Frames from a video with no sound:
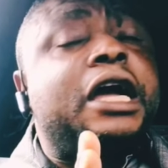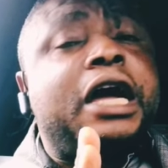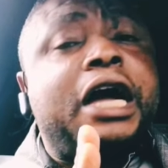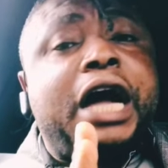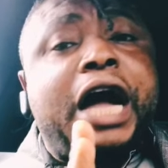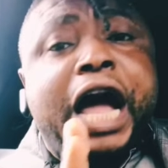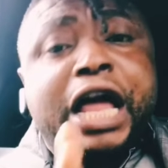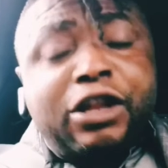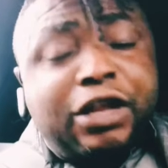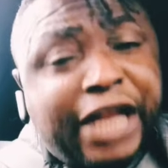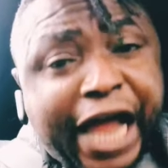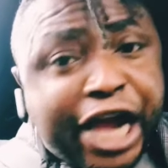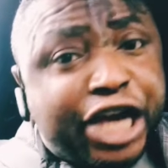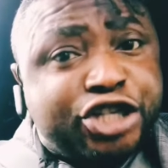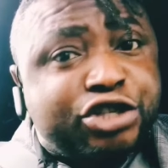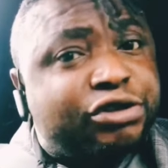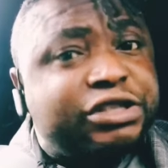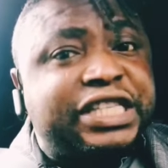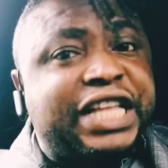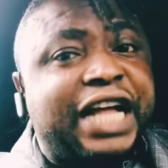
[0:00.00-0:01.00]
Another
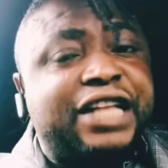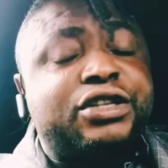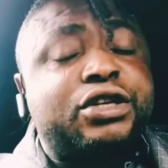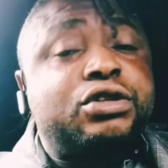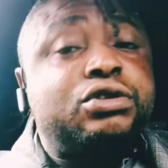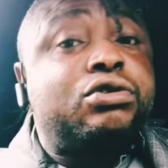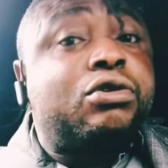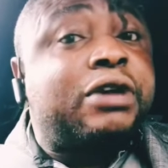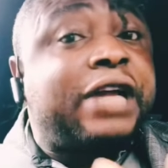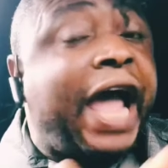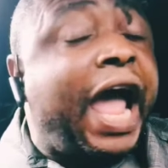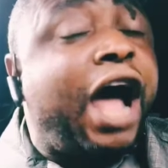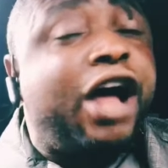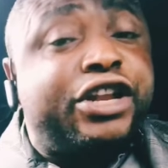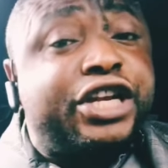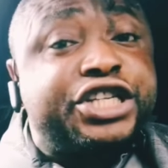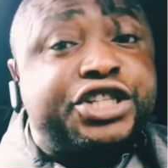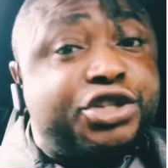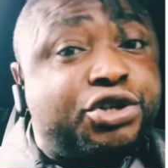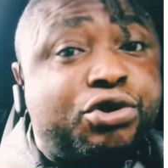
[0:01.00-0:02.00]
issue is that you get all
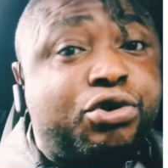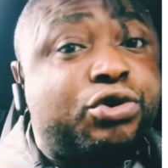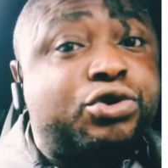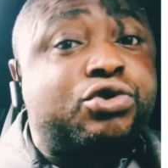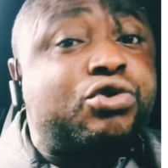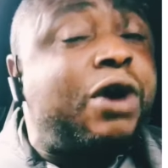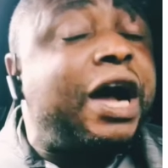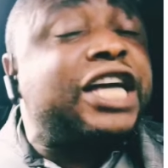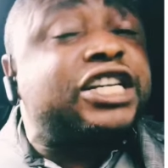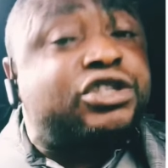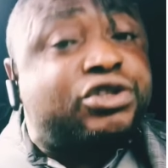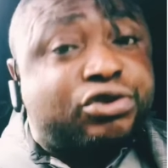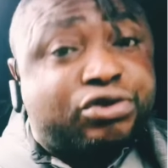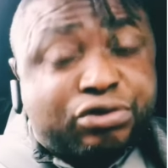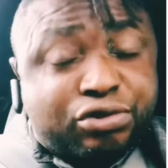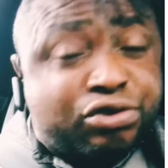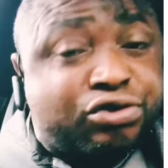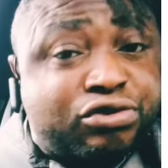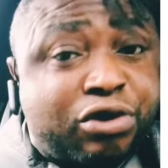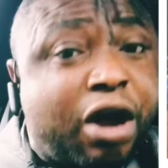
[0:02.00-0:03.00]
these youth who are
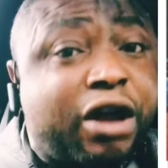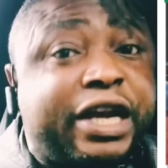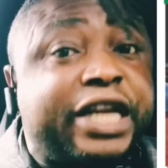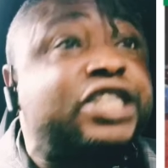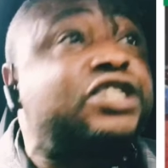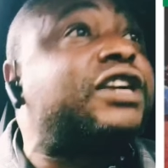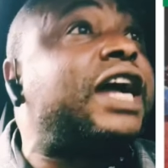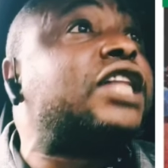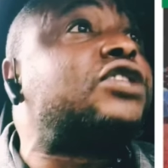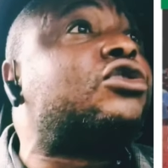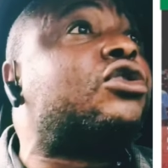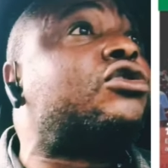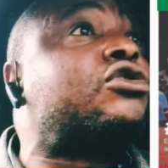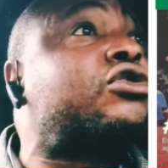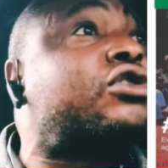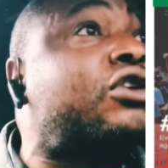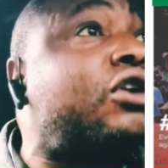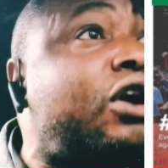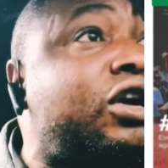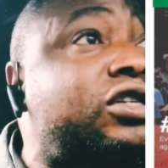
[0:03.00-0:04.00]
struggling, trying to
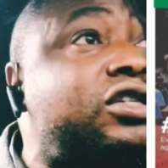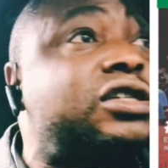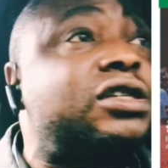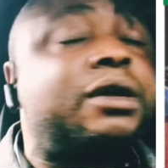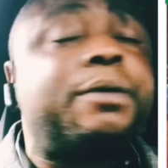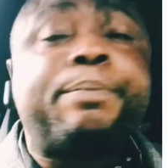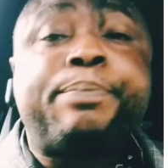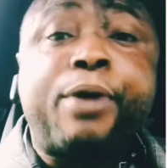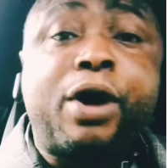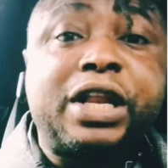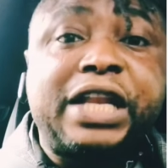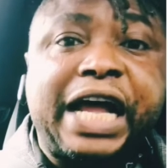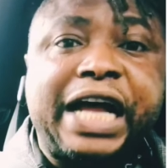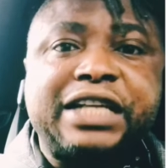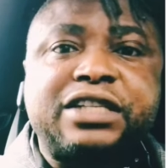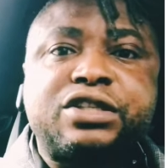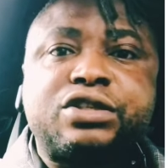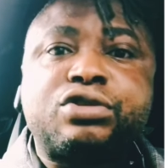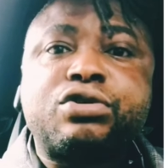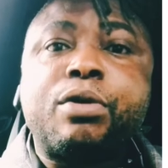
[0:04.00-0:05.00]
cross
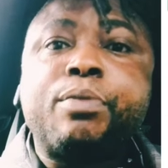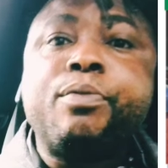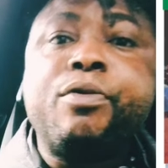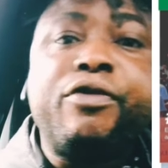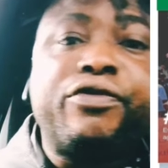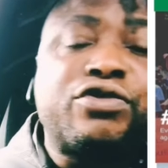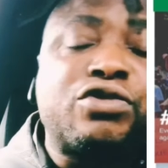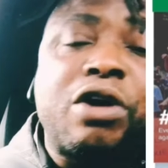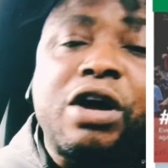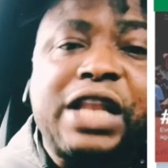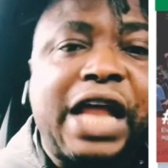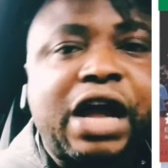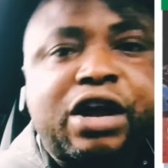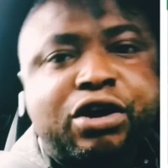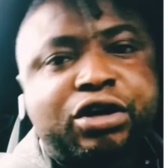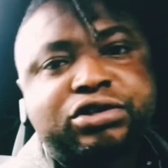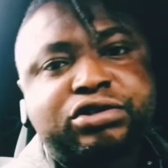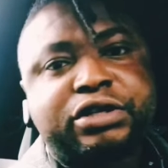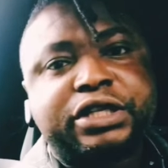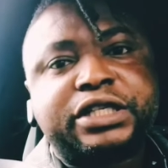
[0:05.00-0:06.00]
borders to move to other
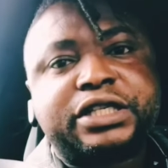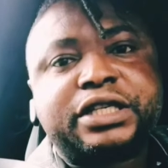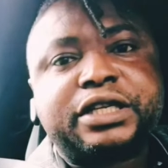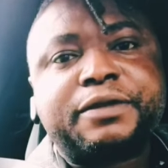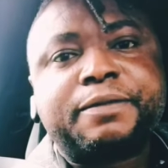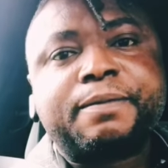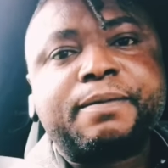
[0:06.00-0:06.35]
countries.